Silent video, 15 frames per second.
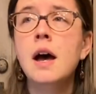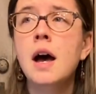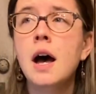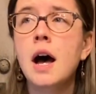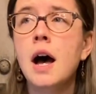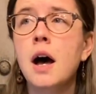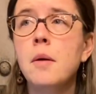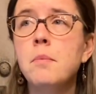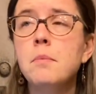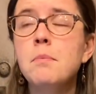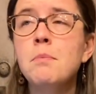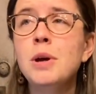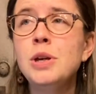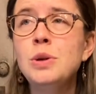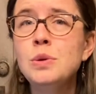
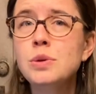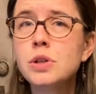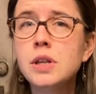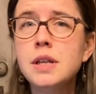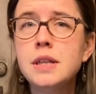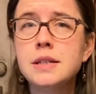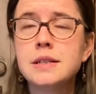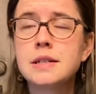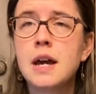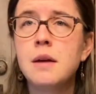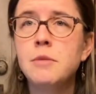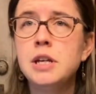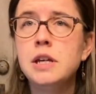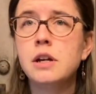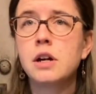But usually this time
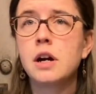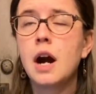of year,